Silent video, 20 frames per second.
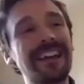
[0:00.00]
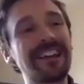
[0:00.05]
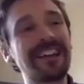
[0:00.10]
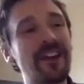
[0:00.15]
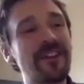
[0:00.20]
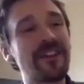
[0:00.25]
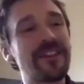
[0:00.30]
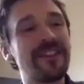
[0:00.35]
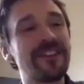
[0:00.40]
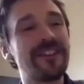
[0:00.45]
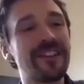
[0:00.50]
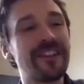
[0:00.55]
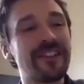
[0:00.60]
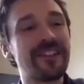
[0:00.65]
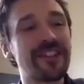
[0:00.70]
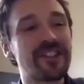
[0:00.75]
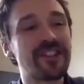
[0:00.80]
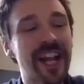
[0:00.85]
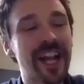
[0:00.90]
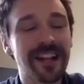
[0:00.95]
the
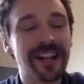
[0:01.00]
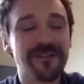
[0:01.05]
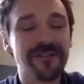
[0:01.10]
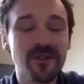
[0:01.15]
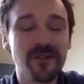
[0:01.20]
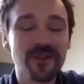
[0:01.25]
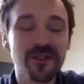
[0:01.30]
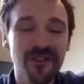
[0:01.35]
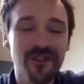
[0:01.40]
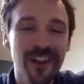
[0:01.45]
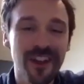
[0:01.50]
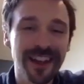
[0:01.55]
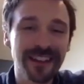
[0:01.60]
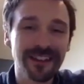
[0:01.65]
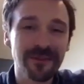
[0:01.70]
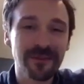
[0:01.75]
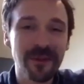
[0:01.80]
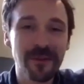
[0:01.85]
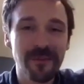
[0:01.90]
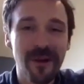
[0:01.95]
jack of all
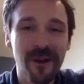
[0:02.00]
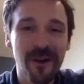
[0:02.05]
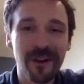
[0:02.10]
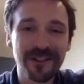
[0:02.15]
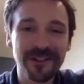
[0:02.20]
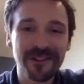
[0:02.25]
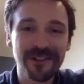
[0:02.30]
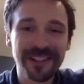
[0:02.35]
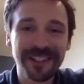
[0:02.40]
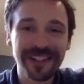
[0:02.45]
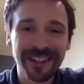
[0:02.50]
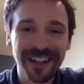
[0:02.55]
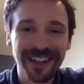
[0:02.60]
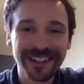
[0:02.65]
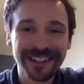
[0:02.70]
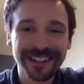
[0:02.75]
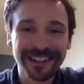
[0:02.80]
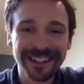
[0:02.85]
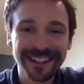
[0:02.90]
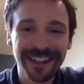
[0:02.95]
trades but master at
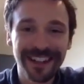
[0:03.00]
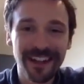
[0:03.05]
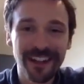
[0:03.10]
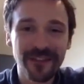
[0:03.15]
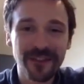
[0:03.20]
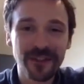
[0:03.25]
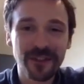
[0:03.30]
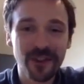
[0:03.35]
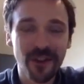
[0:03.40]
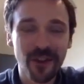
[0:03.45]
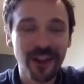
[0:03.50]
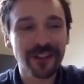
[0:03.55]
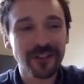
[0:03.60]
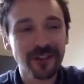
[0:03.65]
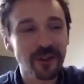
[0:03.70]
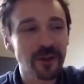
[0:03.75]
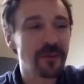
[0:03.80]
none. If you're trying to